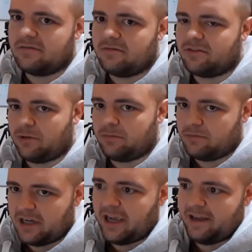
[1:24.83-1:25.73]
So
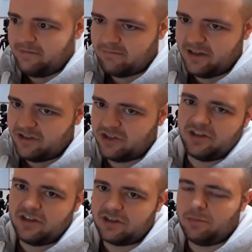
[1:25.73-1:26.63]
again, it just
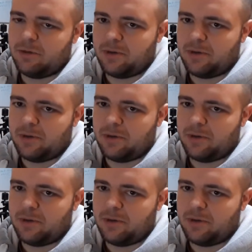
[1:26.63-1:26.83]
needs to be